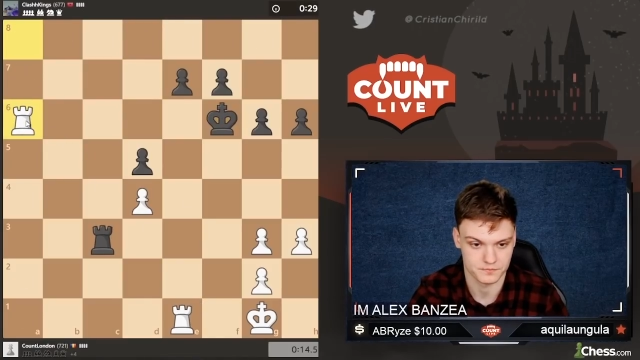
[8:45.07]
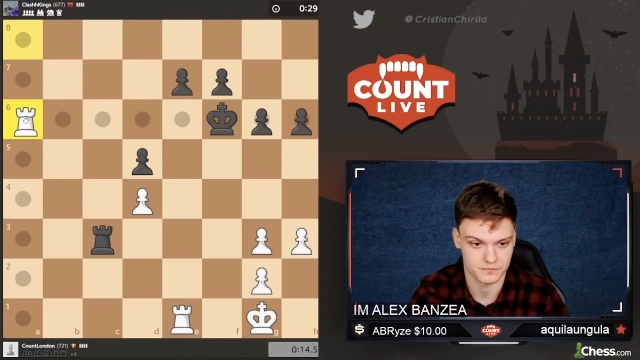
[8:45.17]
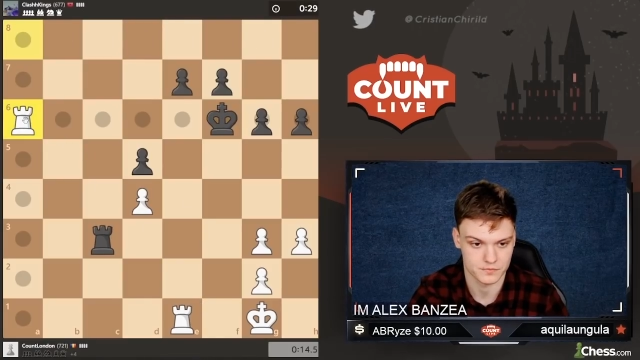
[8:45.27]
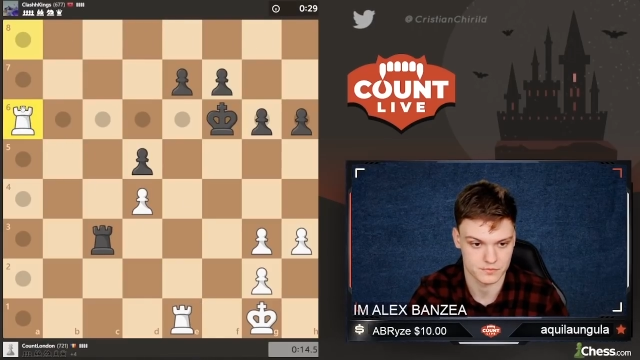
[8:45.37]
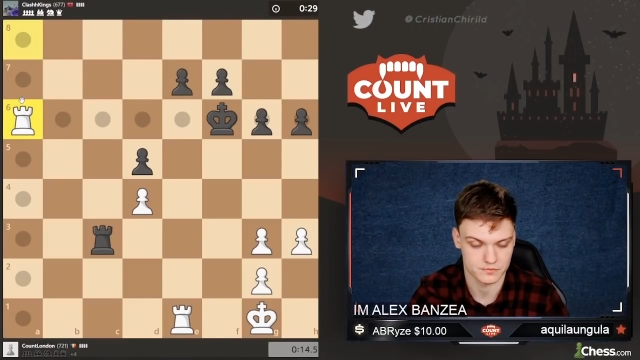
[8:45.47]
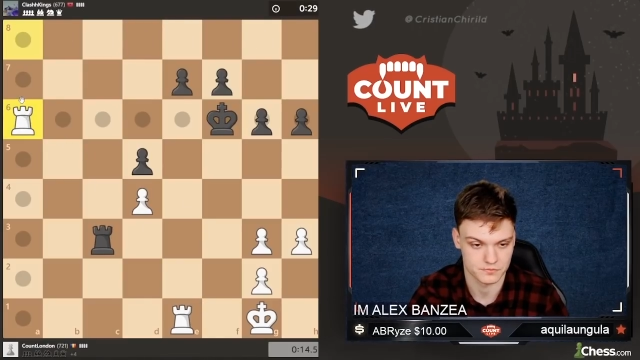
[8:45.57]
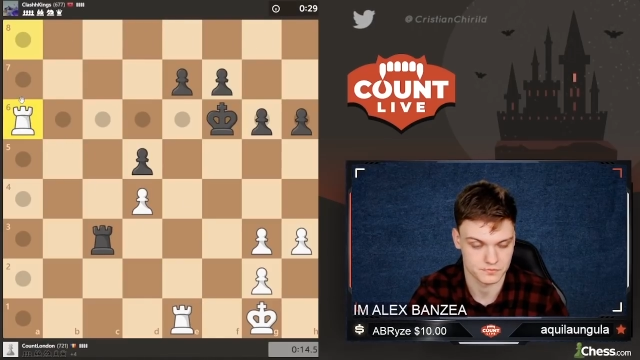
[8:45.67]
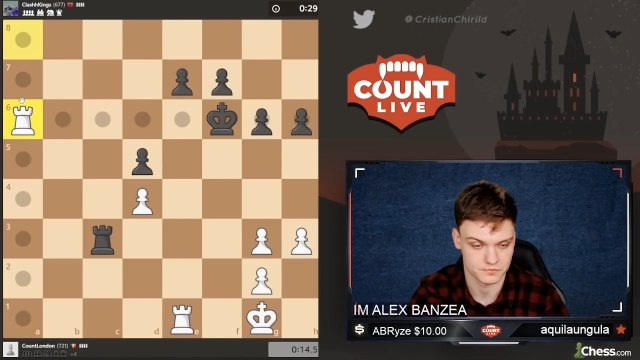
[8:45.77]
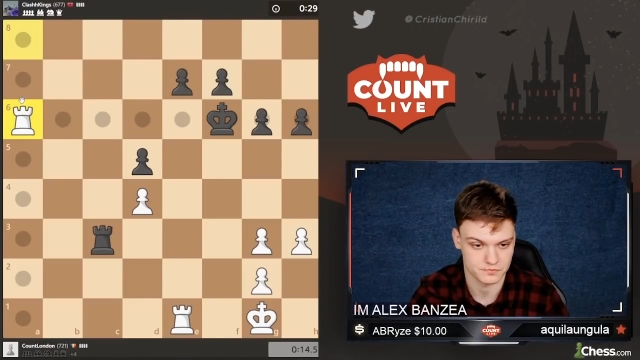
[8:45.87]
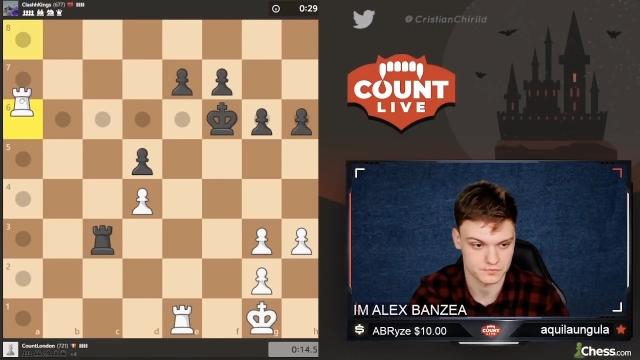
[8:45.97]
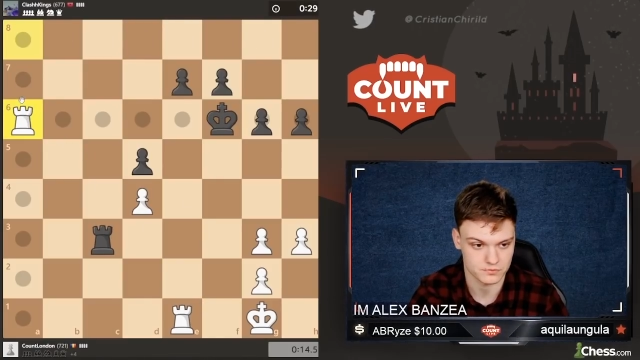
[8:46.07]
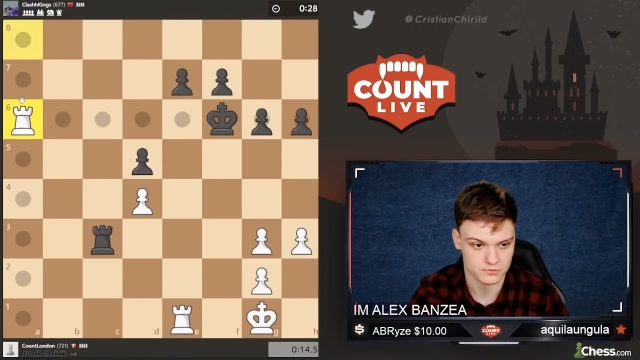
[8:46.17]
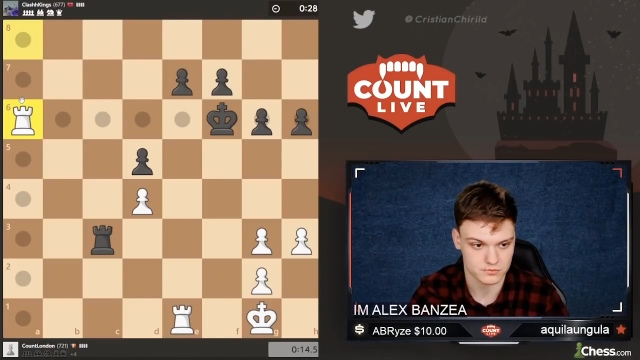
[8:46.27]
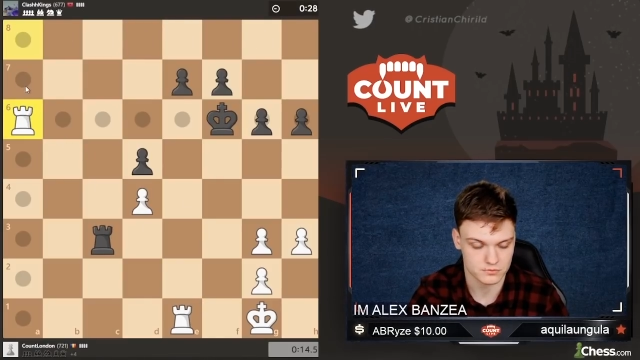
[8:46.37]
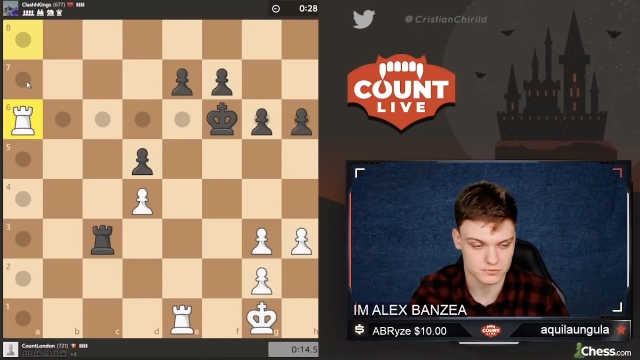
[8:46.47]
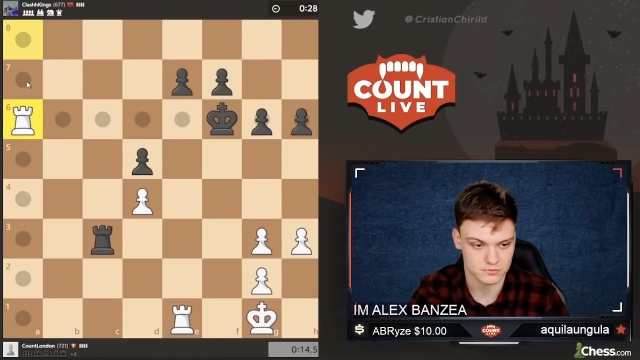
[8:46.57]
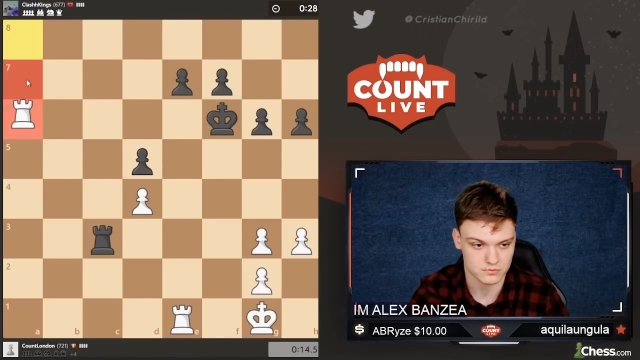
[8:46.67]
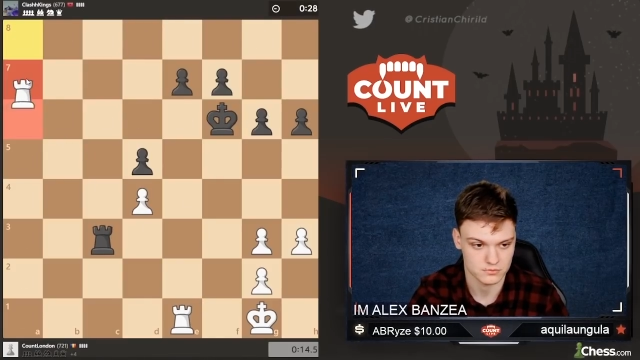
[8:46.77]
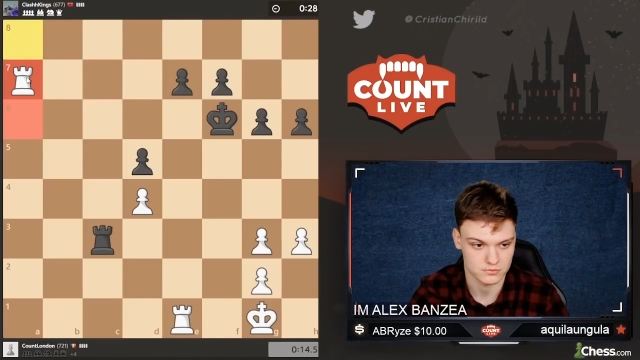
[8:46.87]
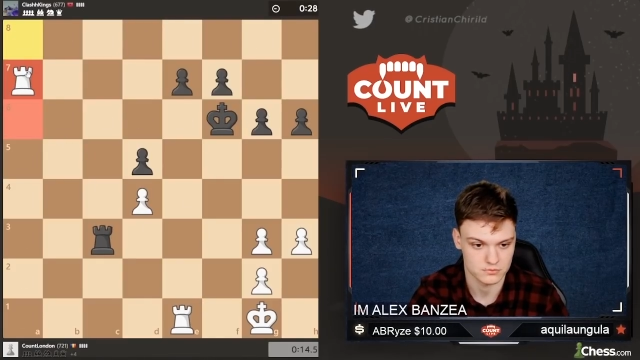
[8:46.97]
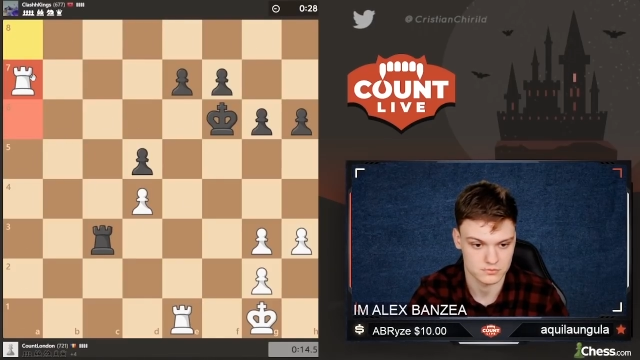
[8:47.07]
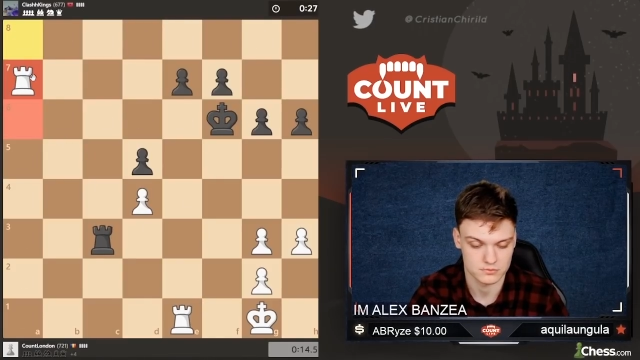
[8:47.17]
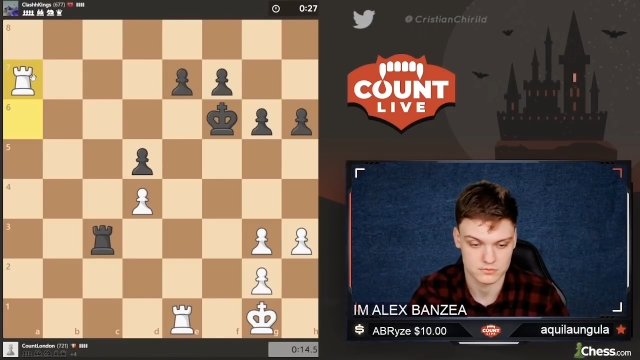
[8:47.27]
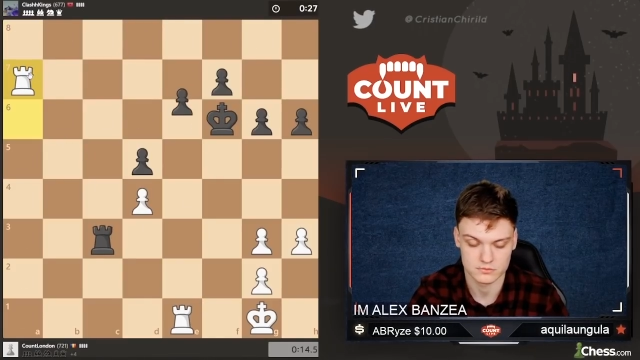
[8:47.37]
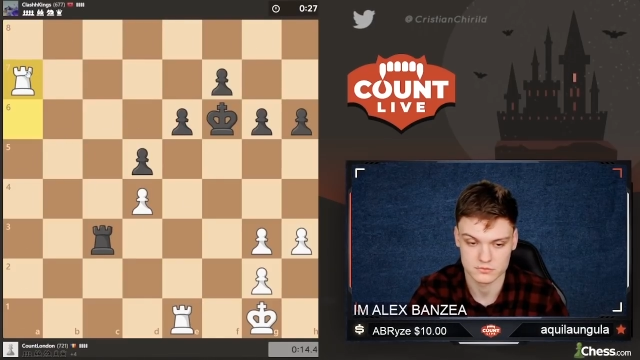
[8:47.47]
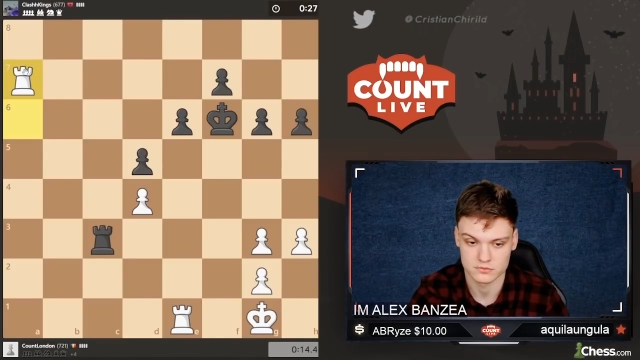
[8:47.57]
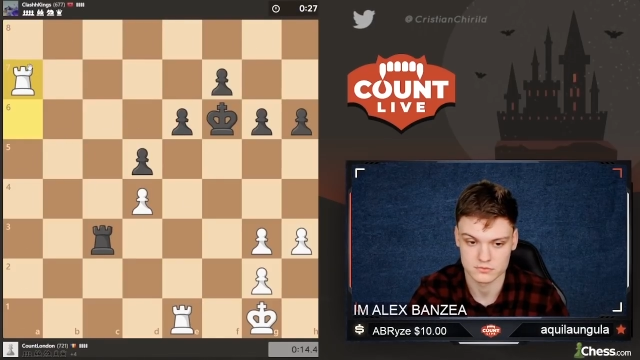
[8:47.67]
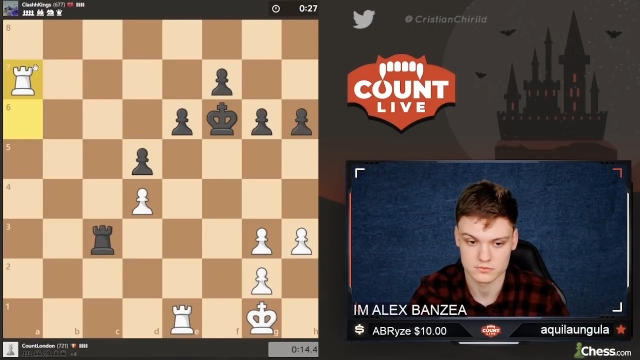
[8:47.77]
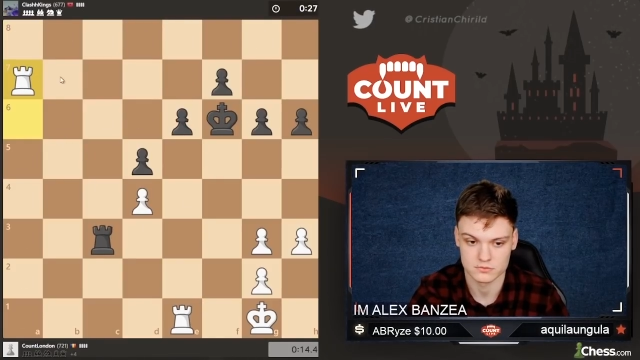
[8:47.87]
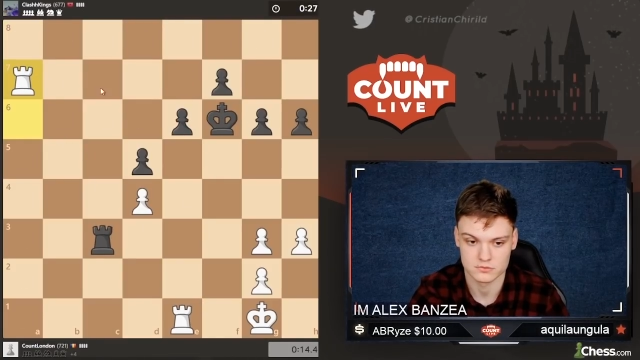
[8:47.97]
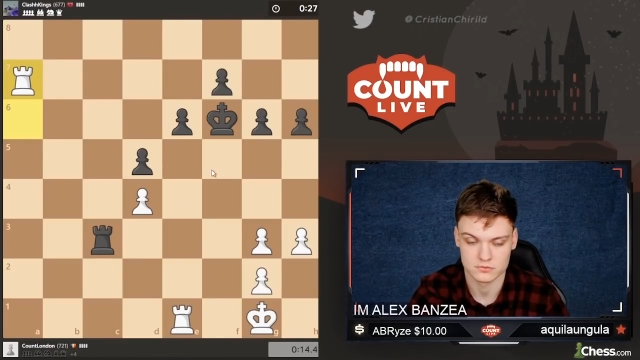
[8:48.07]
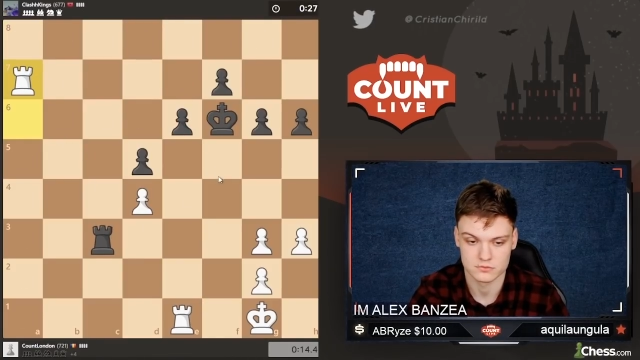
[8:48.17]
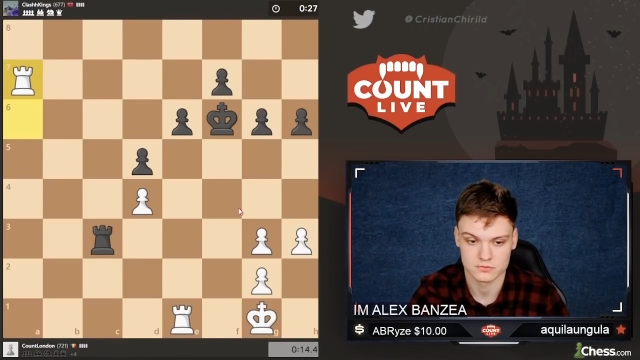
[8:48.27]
(no one is talking)